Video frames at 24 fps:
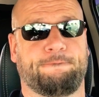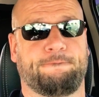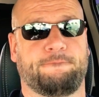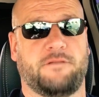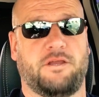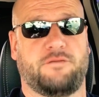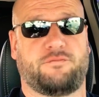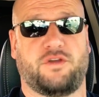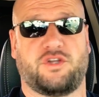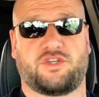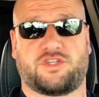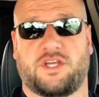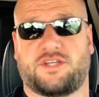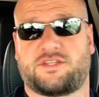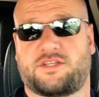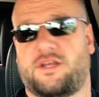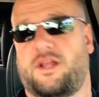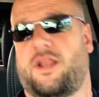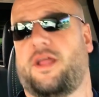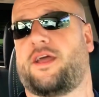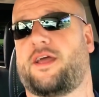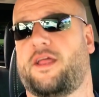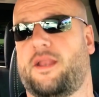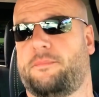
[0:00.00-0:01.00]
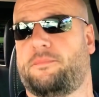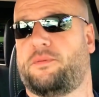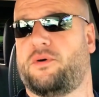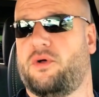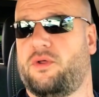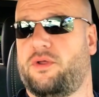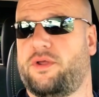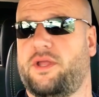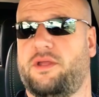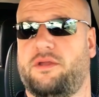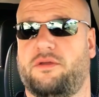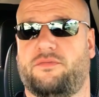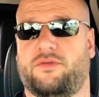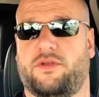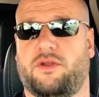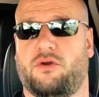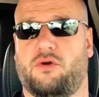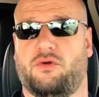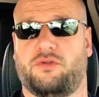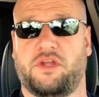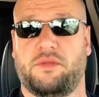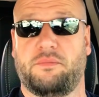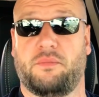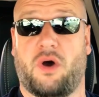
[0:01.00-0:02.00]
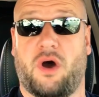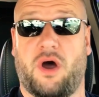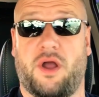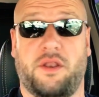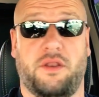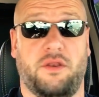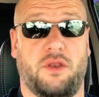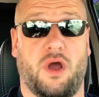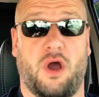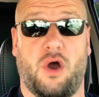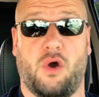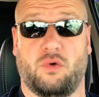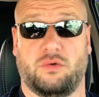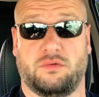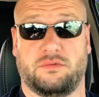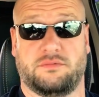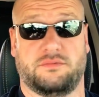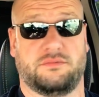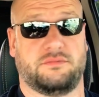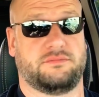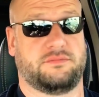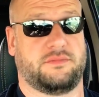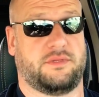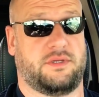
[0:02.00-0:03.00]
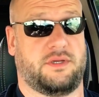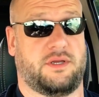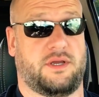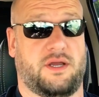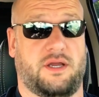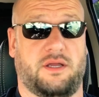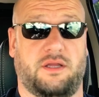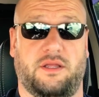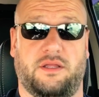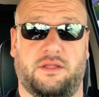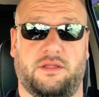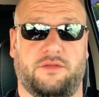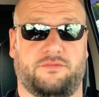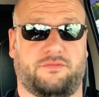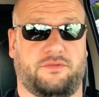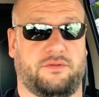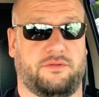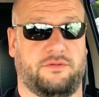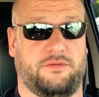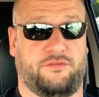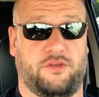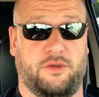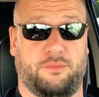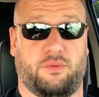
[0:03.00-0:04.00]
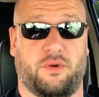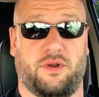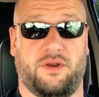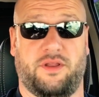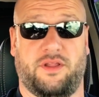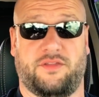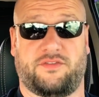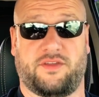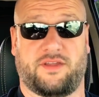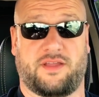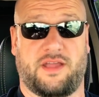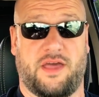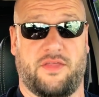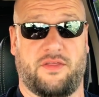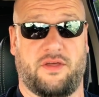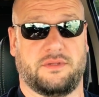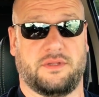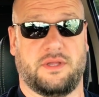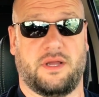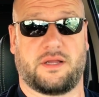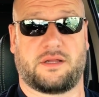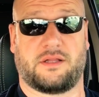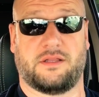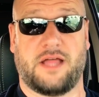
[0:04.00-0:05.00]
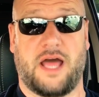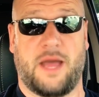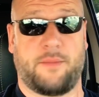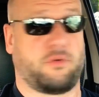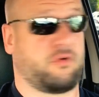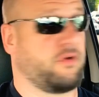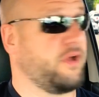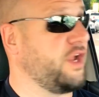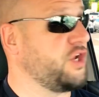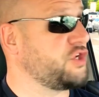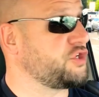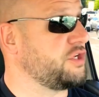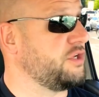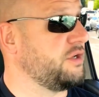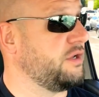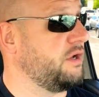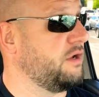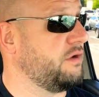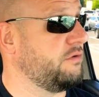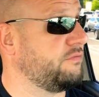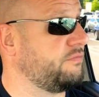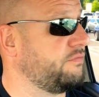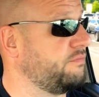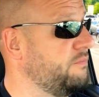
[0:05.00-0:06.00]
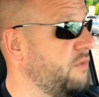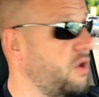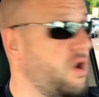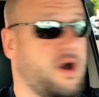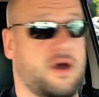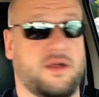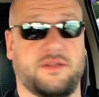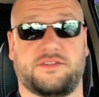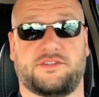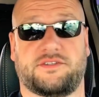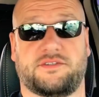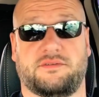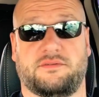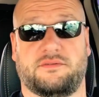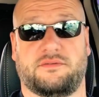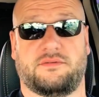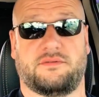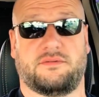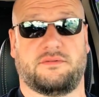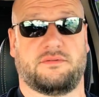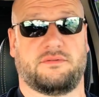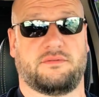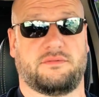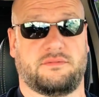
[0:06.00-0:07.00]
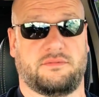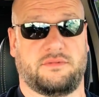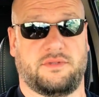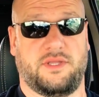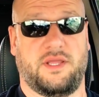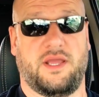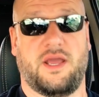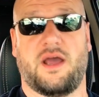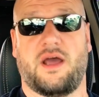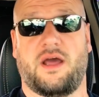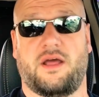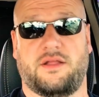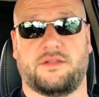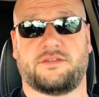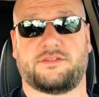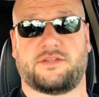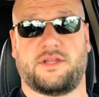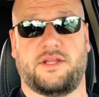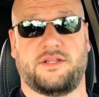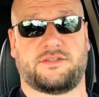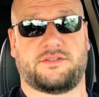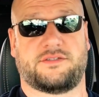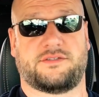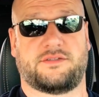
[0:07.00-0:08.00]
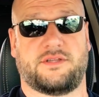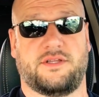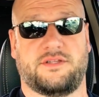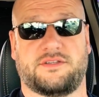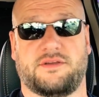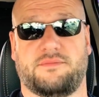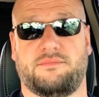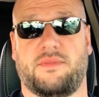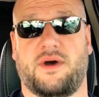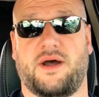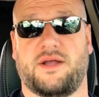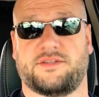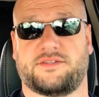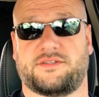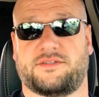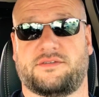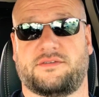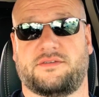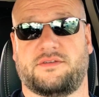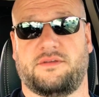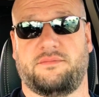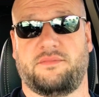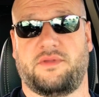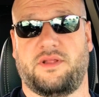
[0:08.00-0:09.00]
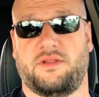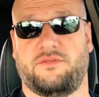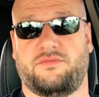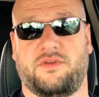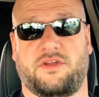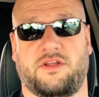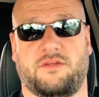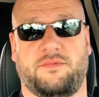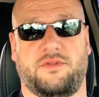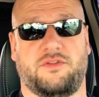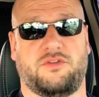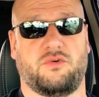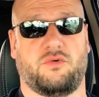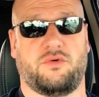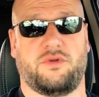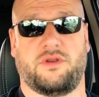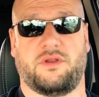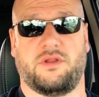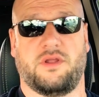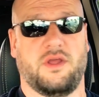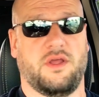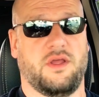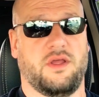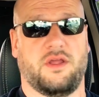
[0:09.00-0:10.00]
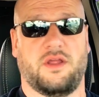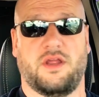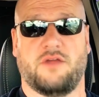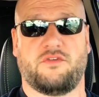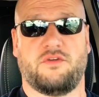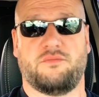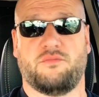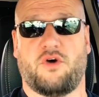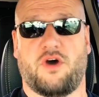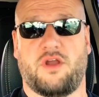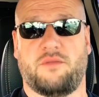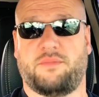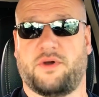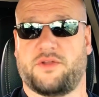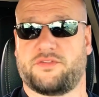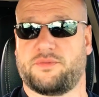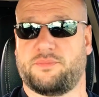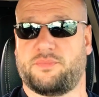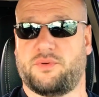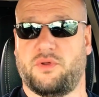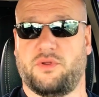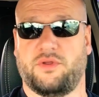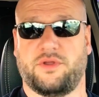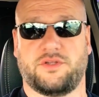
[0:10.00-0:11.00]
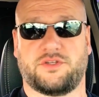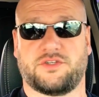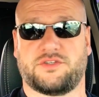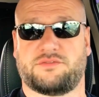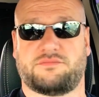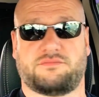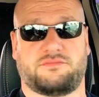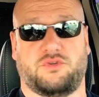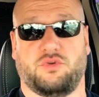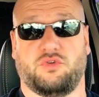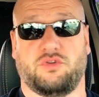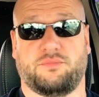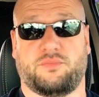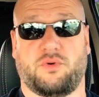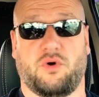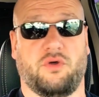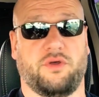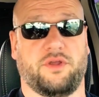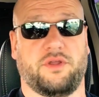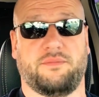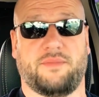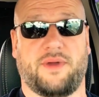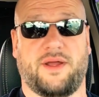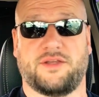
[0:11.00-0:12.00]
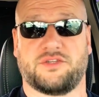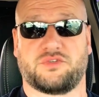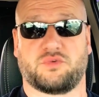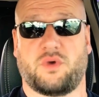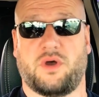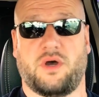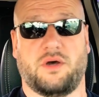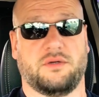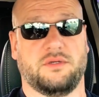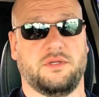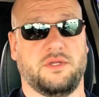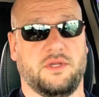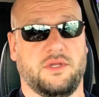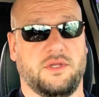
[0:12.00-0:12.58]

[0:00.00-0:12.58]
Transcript: If you're just gonna get a pulley for your only mod, no. If you're putting it together, a collaboration of mods, yeah, it's a must. I mean, if you're gonna be doing every mod but the pulley, just do the pulley. You might as well.